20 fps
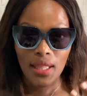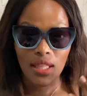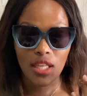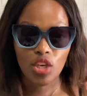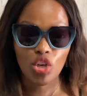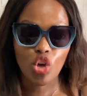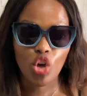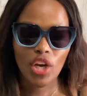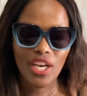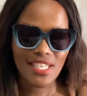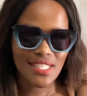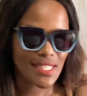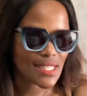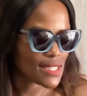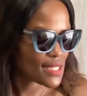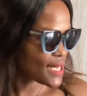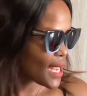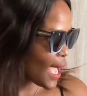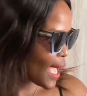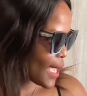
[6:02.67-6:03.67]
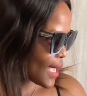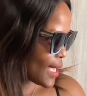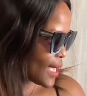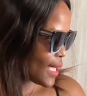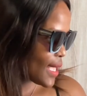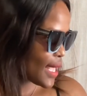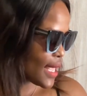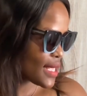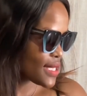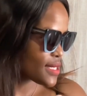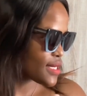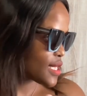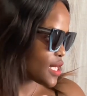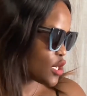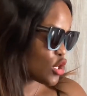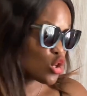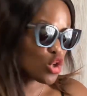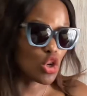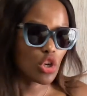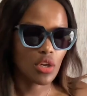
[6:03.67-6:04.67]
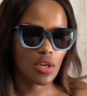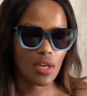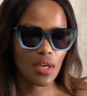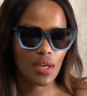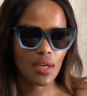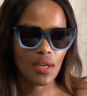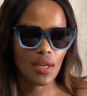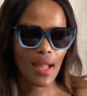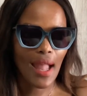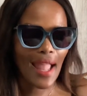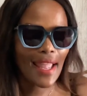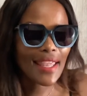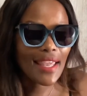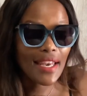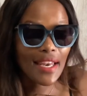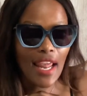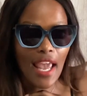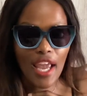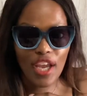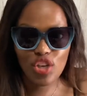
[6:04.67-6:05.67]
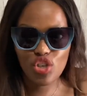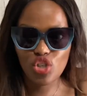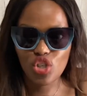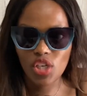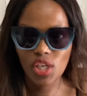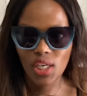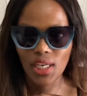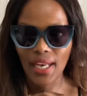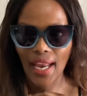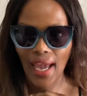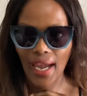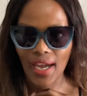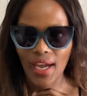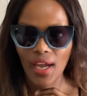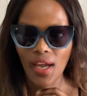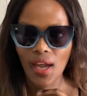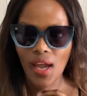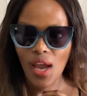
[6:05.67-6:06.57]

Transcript: they're not as dark as they look i can actually like